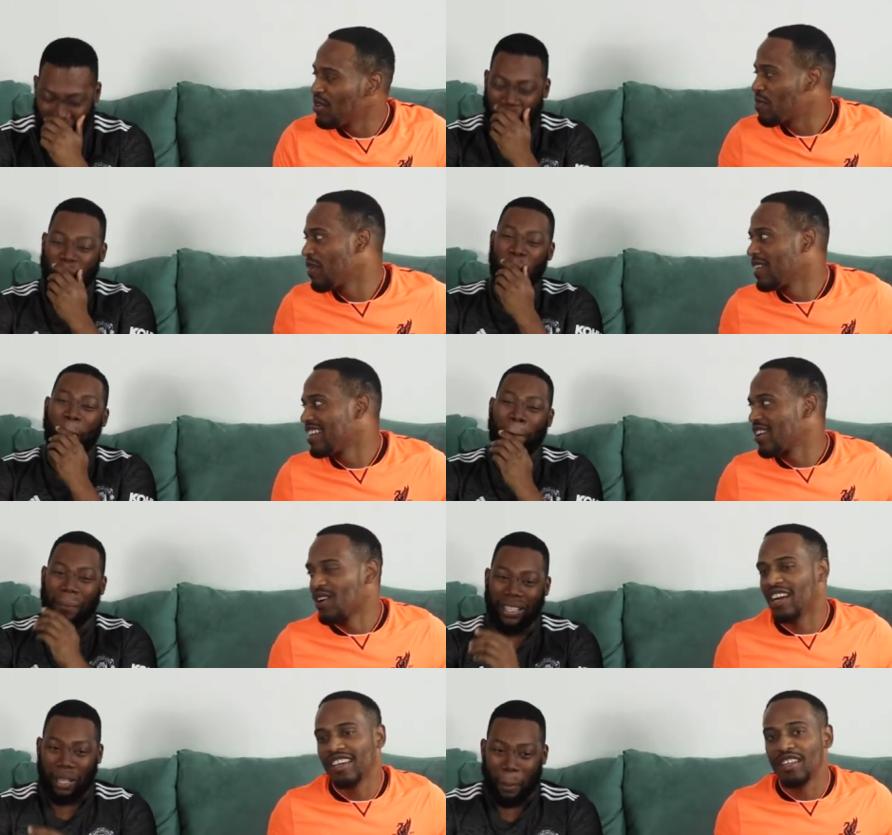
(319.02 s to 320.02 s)
Speaker 1: you'll probably
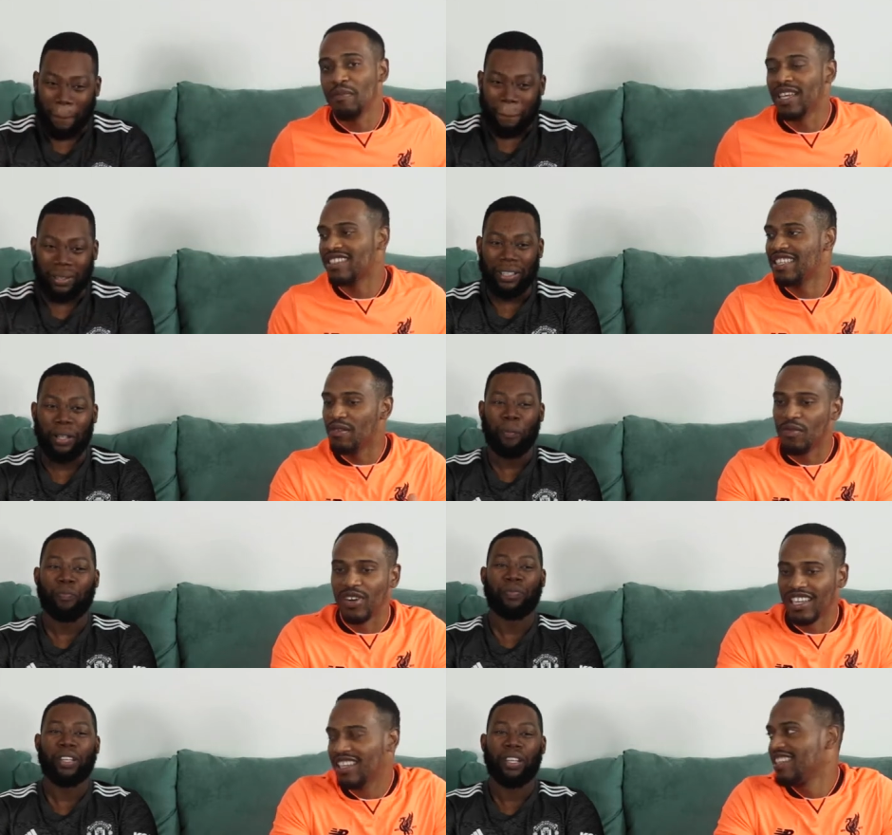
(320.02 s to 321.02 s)
agree,
Speaker 2: the best team
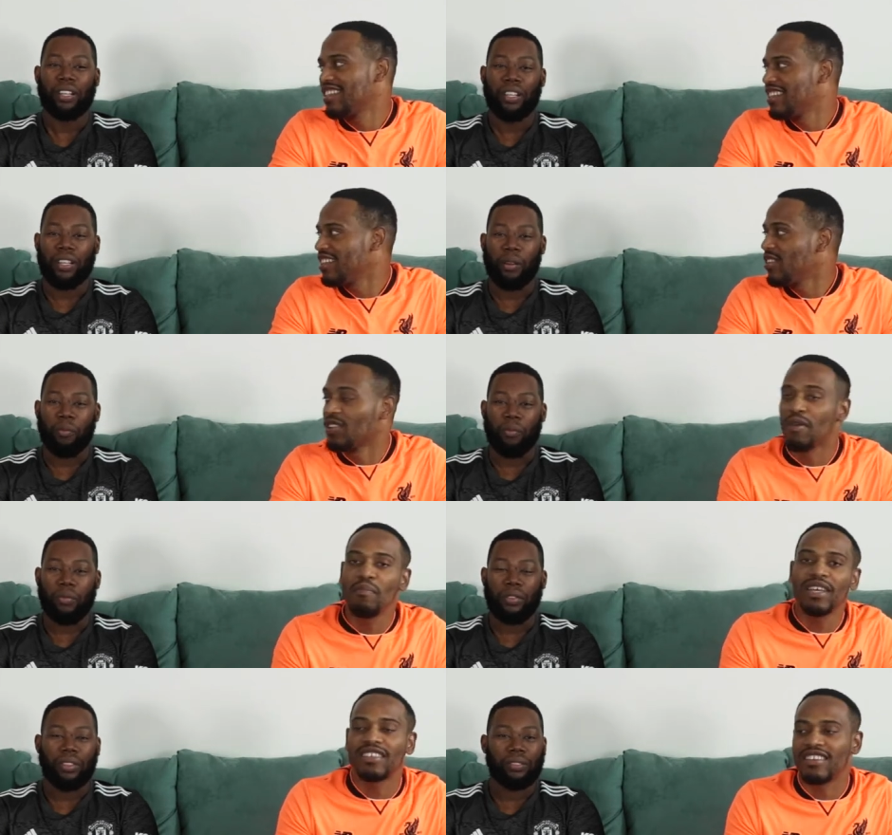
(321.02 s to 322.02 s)
won. Or the
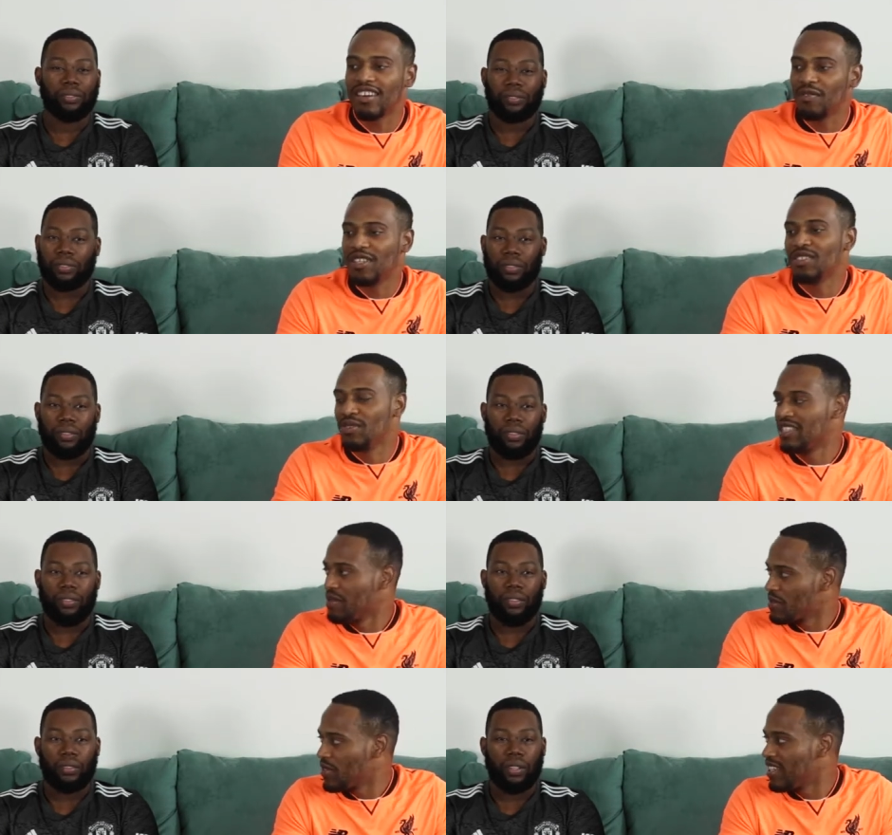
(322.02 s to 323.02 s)
better of the two
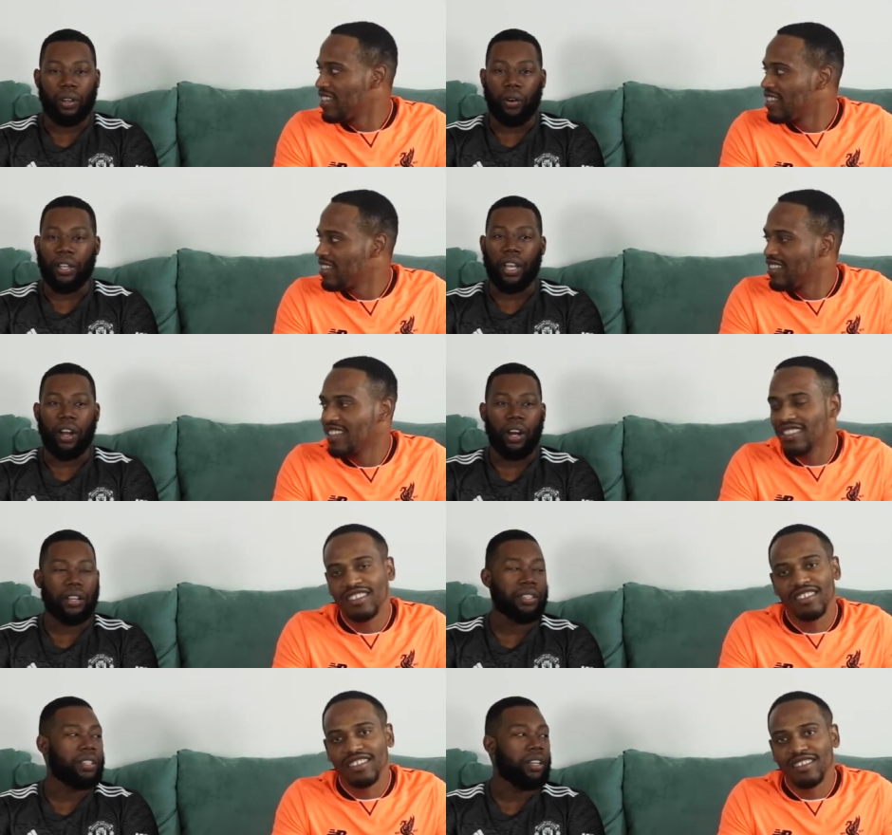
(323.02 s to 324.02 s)
teams won. Oh yeah,
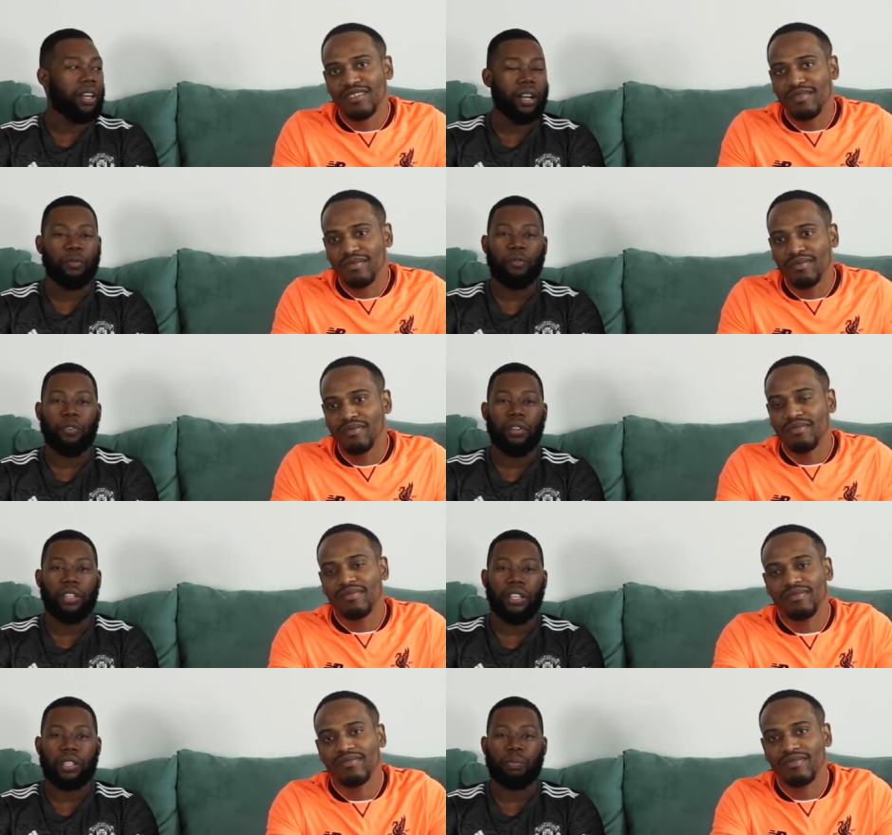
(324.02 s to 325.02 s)
Arsenal on
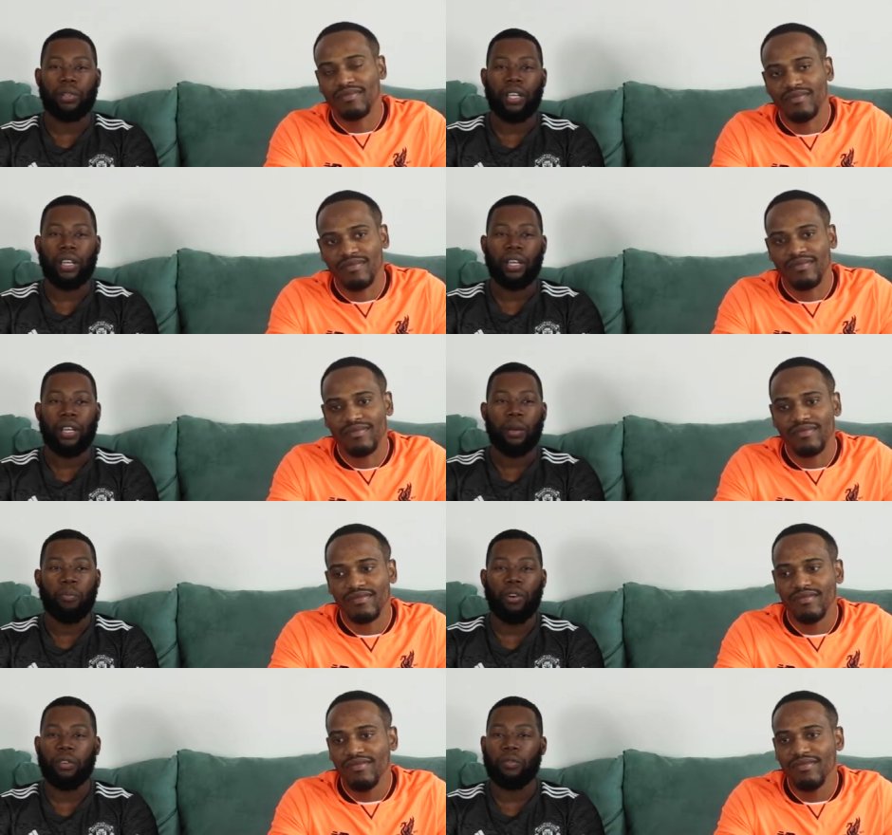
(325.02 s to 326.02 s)
full display.
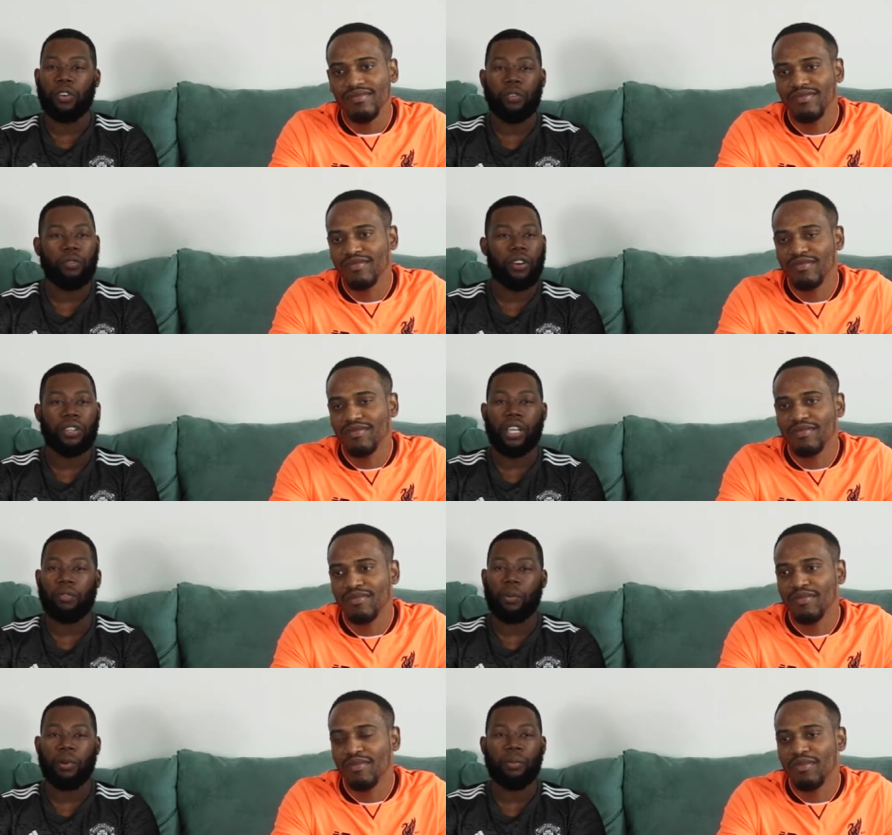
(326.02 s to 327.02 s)
Brentford, first
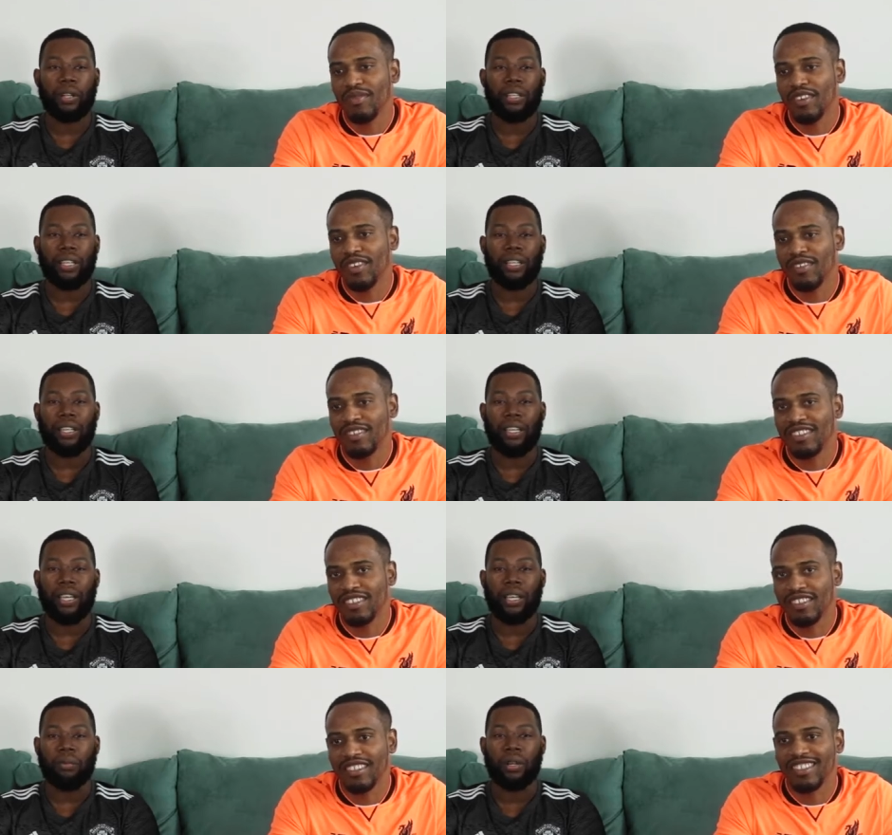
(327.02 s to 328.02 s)
ever Premier League
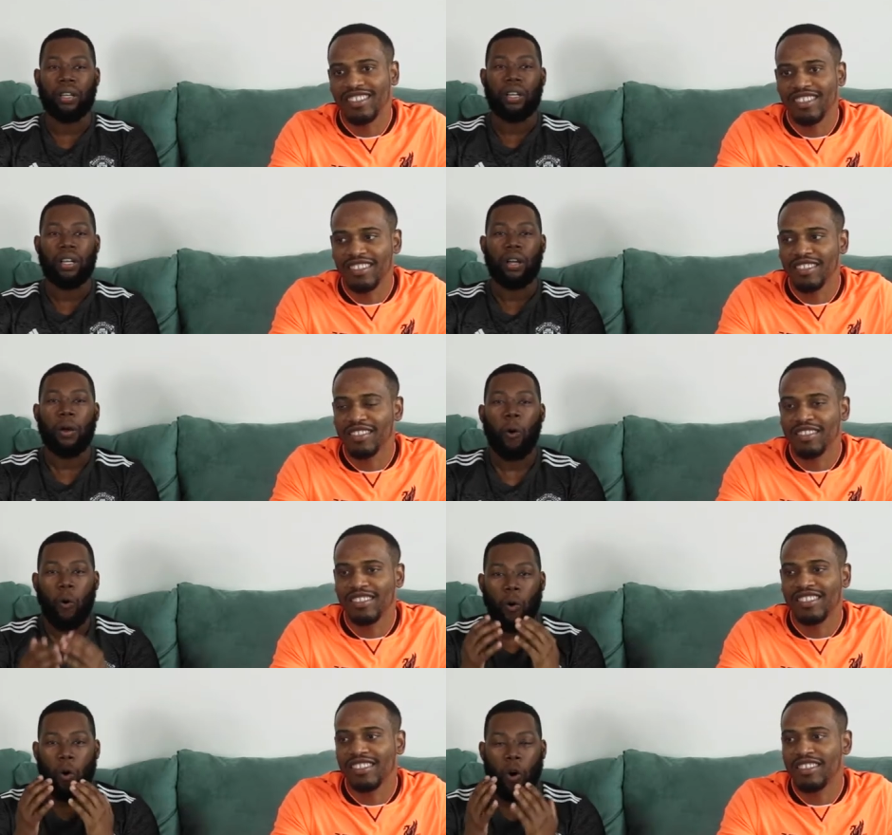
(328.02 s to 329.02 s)
game.
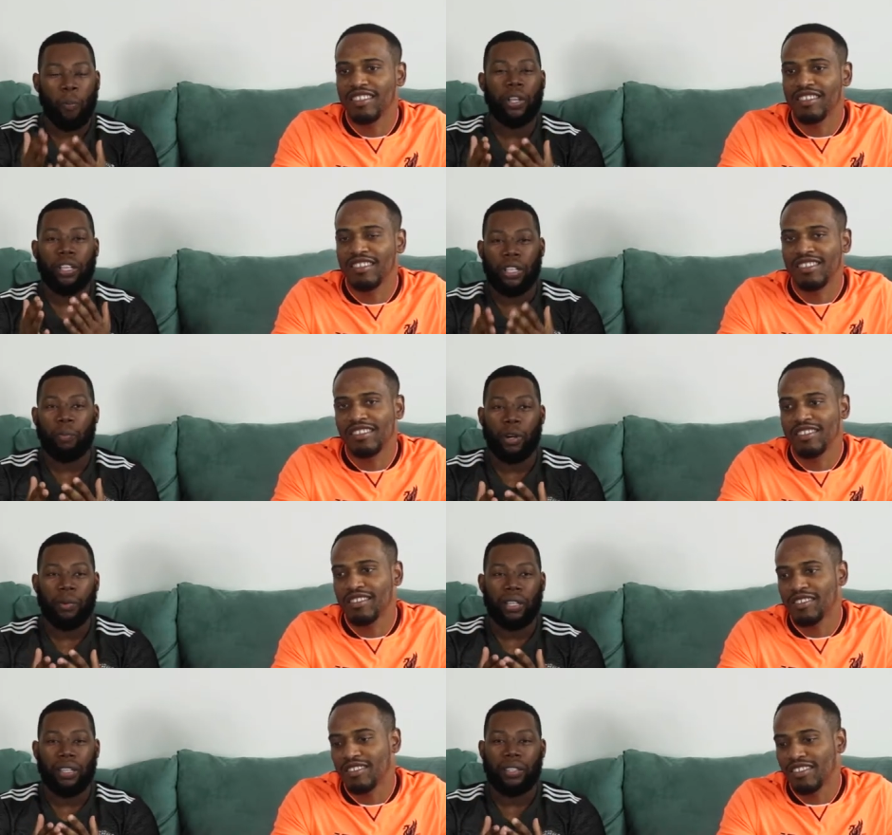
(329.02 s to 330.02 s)
Opening the
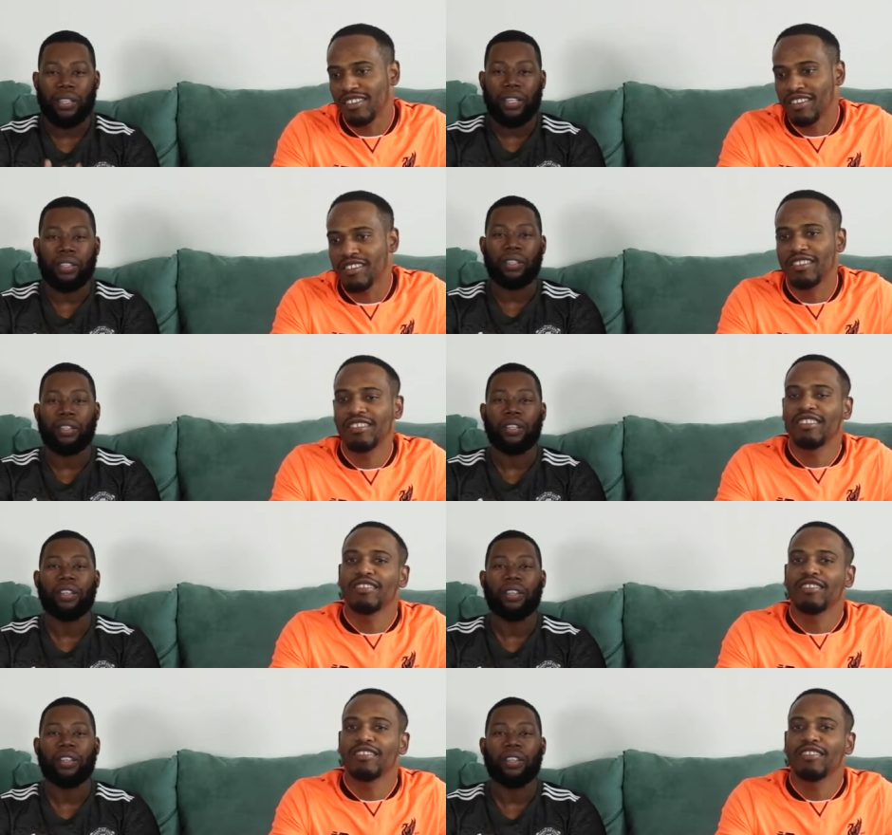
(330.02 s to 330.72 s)
Premier League season.